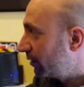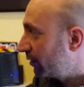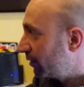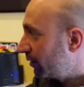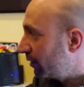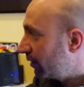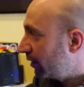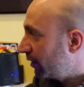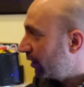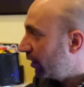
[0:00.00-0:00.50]

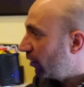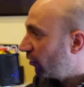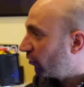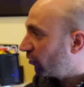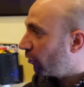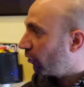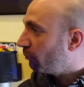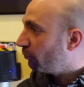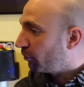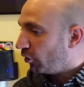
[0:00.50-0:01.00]
Mm-hmm.
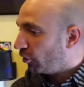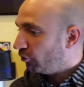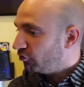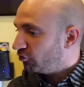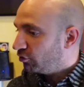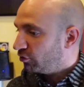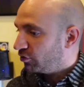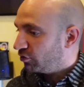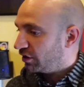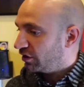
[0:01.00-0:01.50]
So those
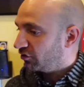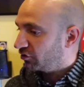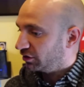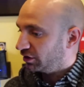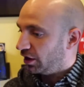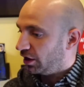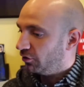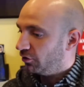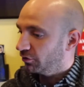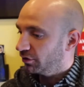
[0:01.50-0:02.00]
two things
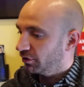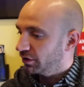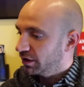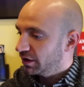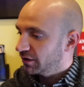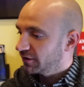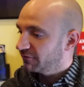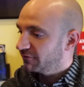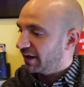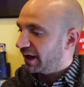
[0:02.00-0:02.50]
alone,
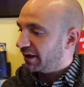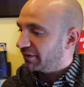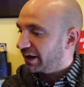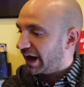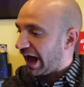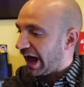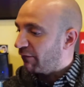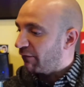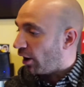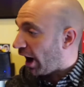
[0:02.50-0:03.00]
the fact that
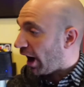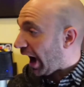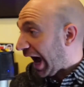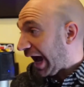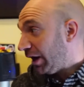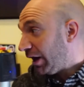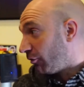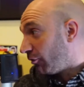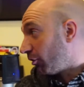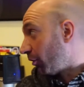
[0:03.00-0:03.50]

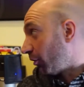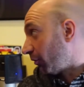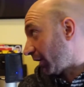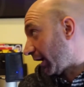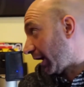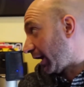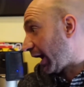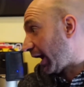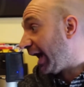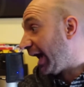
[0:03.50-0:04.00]
I don't know
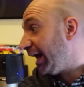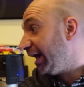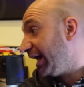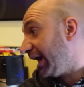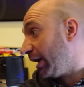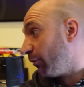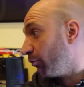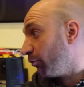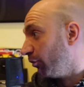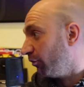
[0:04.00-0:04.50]
that, I
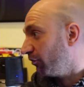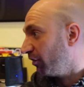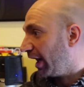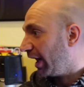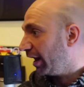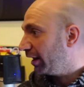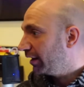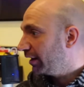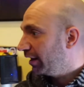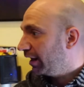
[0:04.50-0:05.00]
can't prove
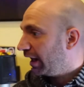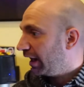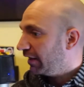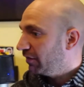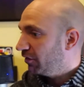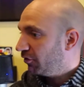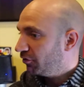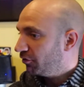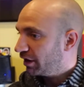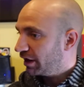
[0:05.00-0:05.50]
that,
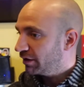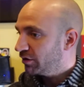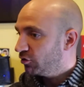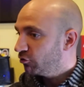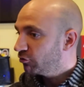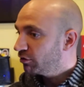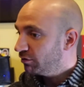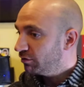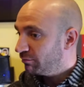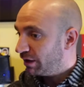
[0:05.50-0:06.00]
and you
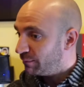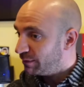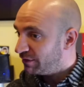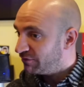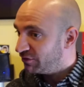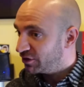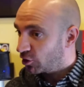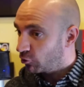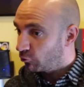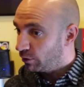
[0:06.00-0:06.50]
can maybe
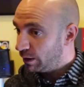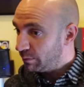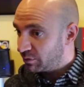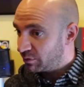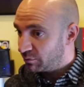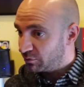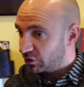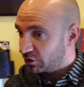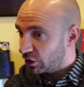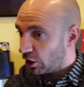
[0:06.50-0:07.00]
even equip
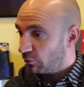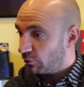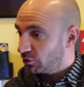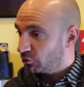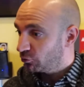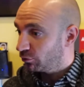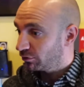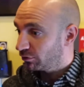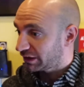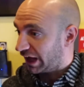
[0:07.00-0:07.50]
them to go
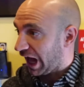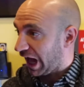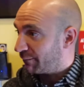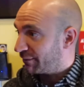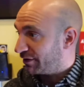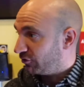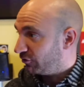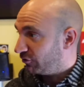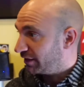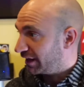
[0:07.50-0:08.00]
into a lab
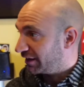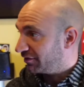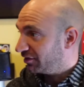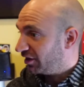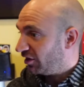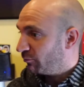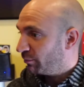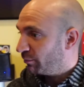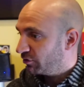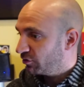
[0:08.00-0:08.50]
and do that
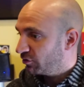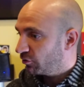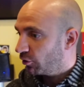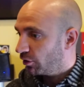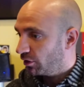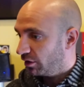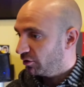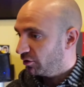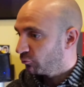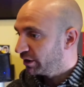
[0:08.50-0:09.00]
stuff, but
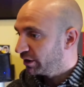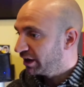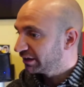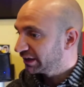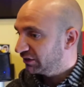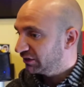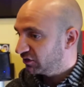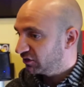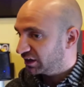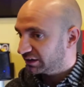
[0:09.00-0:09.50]

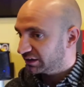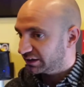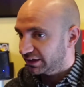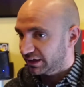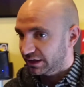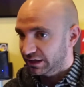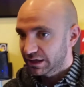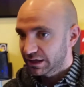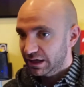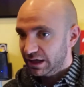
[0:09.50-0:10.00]

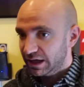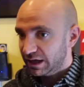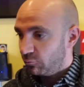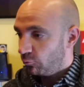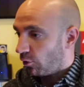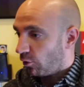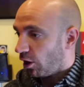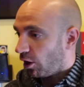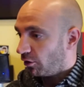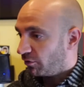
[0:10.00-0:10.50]
realistically,
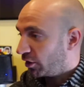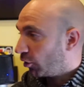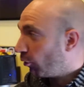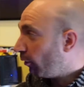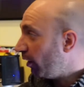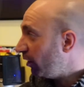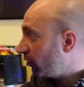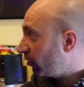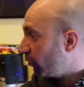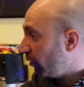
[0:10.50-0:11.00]
are they
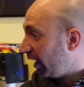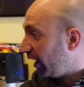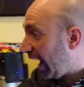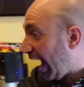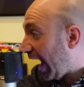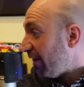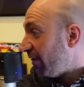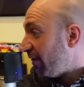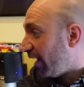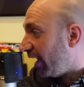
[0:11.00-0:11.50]
going to?
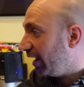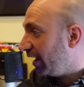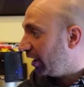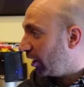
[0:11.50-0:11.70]
Can they?